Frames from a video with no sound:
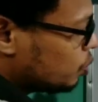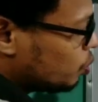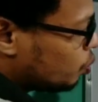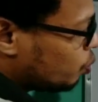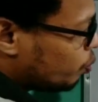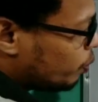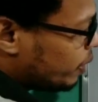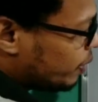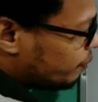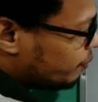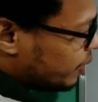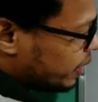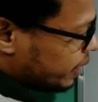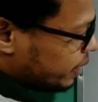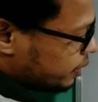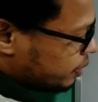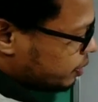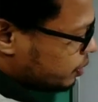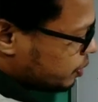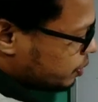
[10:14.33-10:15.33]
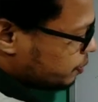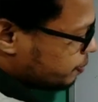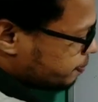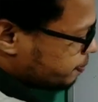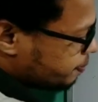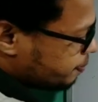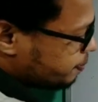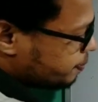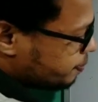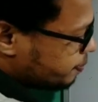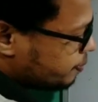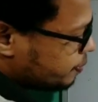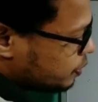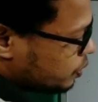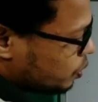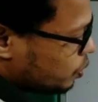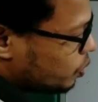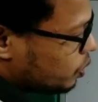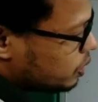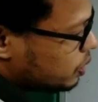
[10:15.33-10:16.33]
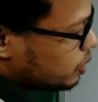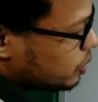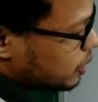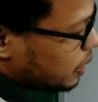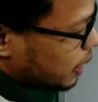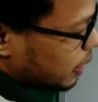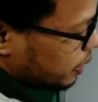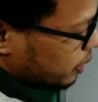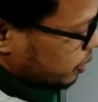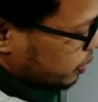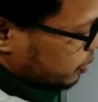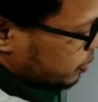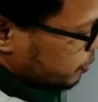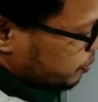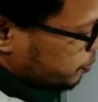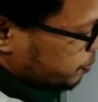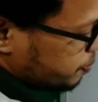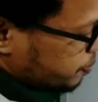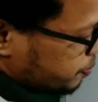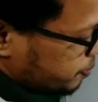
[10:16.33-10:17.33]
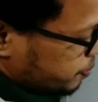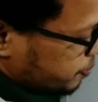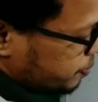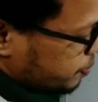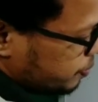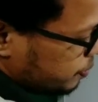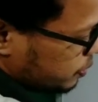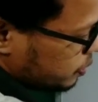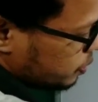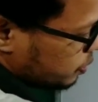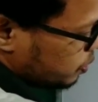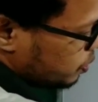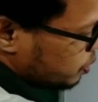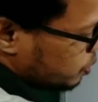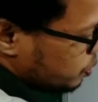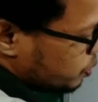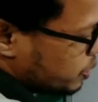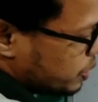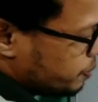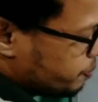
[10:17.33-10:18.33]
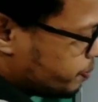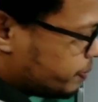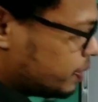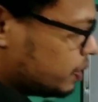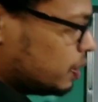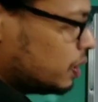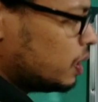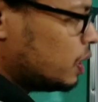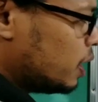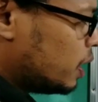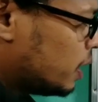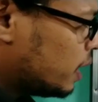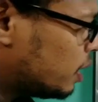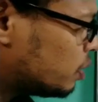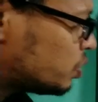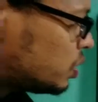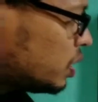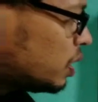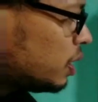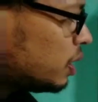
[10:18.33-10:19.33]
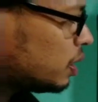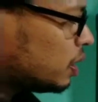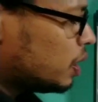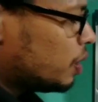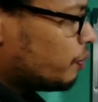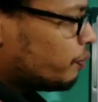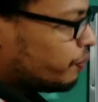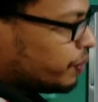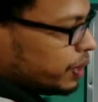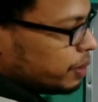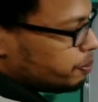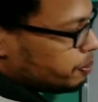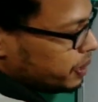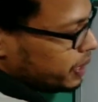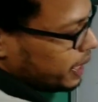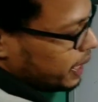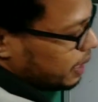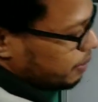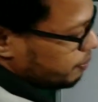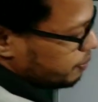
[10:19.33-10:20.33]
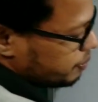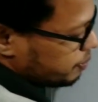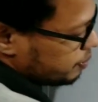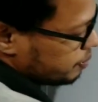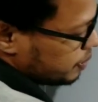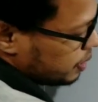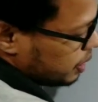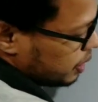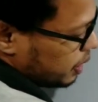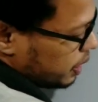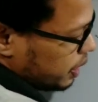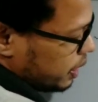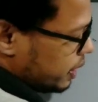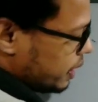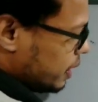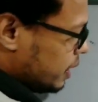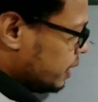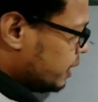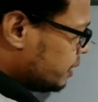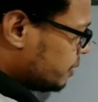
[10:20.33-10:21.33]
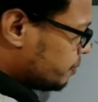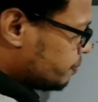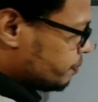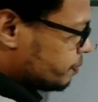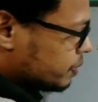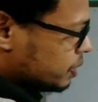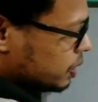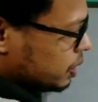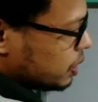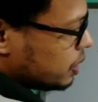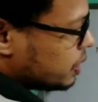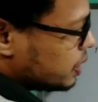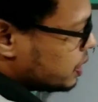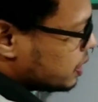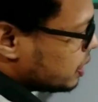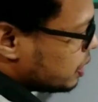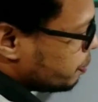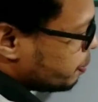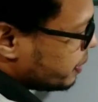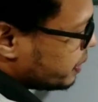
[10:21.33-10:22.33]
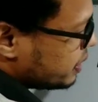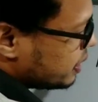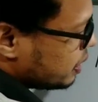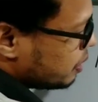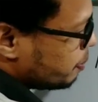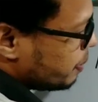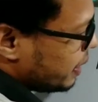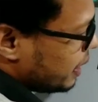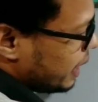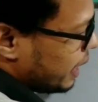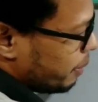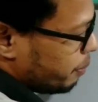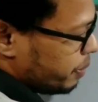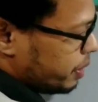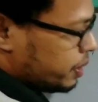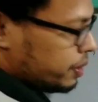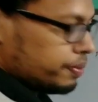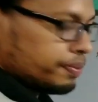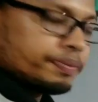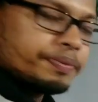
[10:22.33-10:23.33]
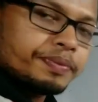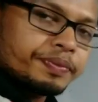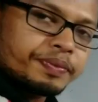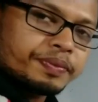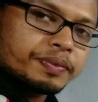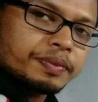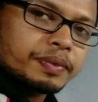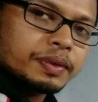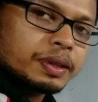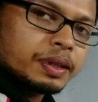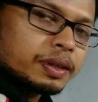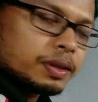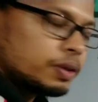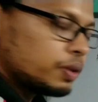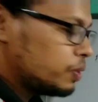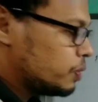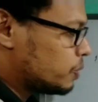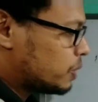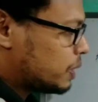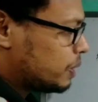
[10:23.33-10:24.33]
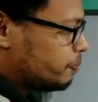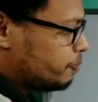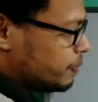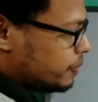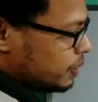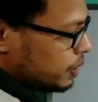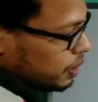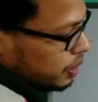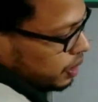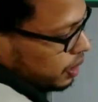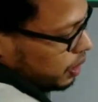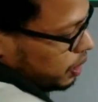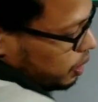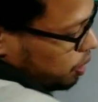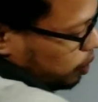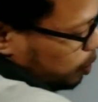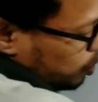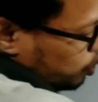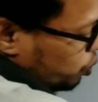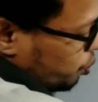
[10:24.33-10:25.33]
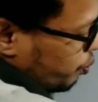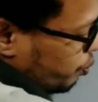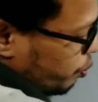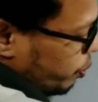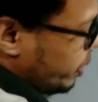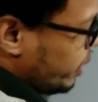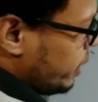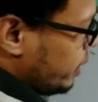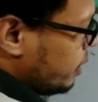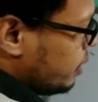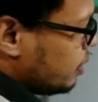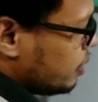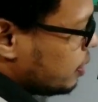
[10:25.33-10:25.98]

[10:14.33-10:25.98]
wavelength or the color. Okay, now see, briefly I am telling, this is represented by lambda. Okay, so when